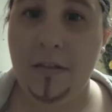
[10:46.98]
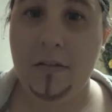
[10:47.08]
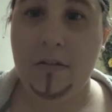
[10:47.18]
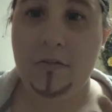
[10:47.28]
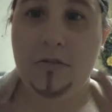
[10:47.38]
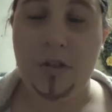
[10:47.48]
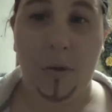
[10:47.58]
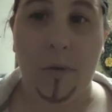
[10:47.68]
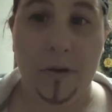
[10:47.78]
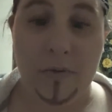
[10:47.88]
you
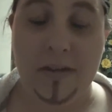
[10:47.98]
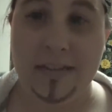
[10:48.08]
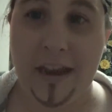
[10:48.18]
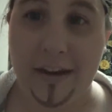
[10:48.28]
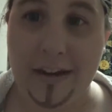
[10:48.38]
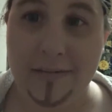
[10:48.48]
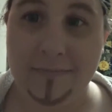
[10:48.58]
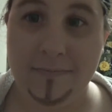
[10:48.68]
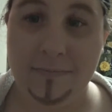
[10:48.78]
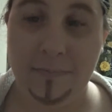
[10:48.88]
don't want to use mascara
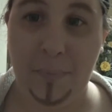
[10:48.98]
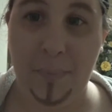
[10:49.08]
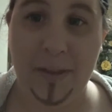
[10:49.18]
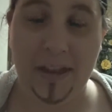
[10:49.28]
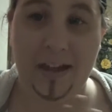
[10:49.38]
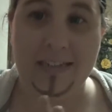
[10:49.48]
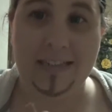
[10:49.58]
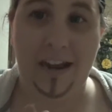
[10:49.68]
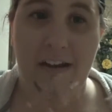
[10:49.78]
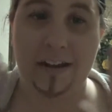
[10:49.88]
because
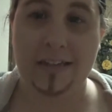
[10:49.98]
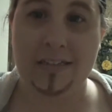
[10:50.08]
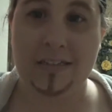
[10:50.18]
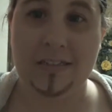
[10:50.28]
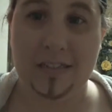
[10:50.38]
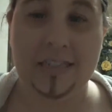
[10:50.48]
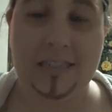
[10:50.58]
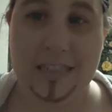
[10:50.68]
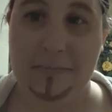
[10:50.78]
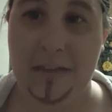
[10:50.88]
Eric doesn't
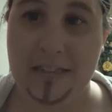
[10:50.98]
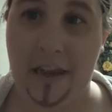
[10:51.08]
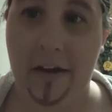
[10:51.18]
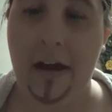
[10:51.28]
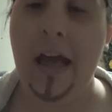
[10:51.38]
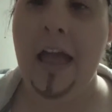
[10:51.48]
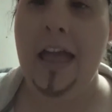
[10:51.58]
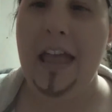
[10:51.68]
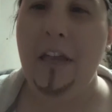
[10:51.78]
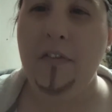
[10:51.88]
need mascara.
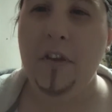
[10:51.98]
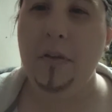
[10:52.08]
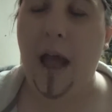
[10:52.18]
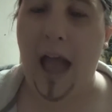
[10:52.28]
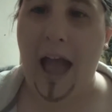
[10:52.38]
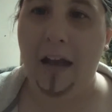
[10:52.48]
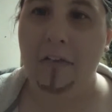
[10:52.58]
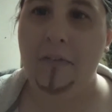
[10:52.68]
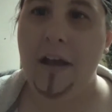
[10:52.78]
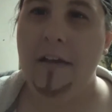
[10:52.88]
If you
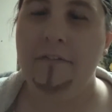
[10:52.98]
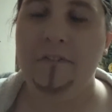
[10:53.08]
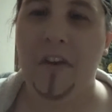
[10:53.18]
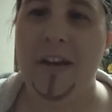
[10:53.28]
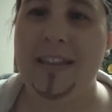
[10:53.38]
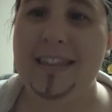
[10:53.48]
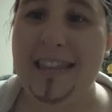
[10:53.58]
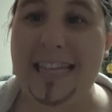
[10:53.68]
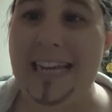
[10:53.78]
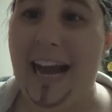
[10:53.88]
have very
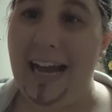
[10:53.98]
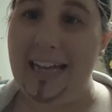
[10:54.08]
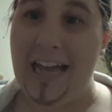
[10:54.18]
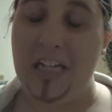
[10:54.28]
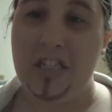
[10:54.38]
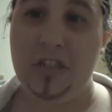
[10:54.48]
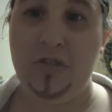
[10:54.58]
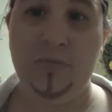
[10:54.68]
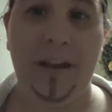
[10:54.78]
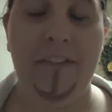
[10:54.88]
thin eyelashes,
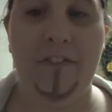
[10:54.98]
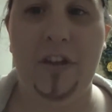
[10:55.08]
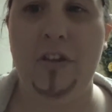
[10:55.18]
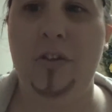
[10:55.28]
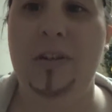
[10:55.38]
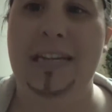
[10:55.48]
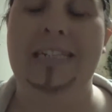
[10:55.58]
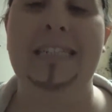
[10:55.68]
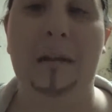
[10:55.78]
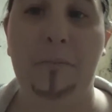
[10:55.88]
you might feel you
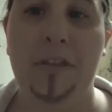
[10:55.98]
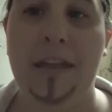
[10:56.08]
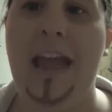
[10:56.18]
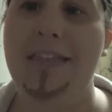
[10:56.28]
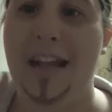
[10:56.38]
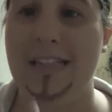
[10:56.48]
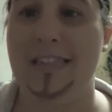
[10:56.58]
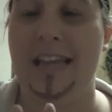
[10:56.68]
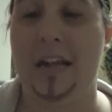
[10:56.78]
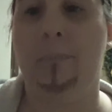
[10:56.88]
need something, and that's
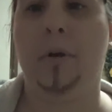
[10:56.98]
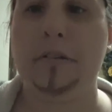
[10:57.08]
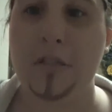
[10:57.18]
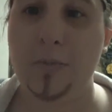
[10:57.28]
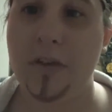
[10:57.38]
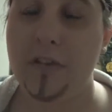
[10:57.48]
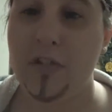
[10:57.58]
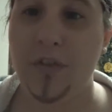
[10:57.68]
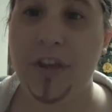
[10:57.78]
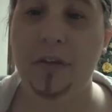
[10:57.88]
again a personal
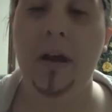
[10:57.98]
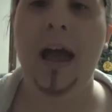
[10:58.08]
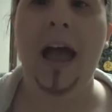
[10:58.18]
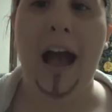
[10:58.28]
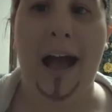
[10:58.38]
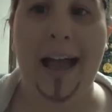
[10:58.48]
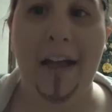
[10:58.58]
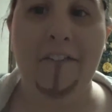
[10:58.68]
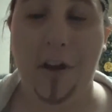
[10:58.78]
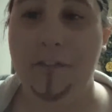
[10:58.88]
preference for you. I
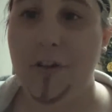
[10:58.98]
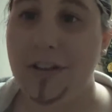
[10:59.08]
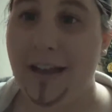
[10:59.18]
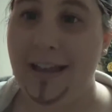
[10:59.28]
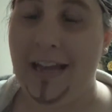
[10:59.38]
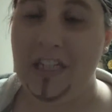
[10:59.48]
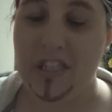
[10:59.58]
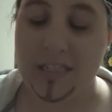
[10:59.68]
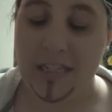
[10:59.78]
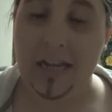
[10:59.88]
have very full
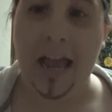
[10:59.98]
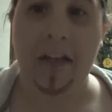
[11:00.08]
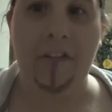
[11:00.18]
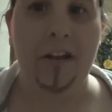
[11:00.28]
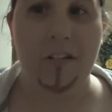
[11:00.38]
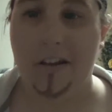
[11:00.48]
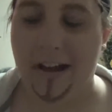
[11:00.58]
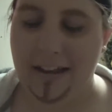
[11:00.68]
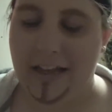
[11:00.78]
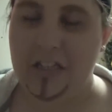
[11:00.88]
eyelashes and very long
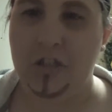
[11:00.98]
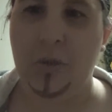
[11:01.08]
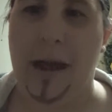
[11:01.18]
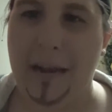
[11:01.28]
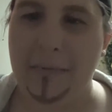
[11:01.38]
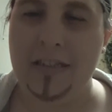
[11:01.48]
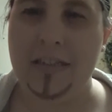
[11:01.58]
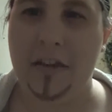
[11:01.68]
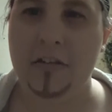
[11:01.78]
eyelashes, so adding mascara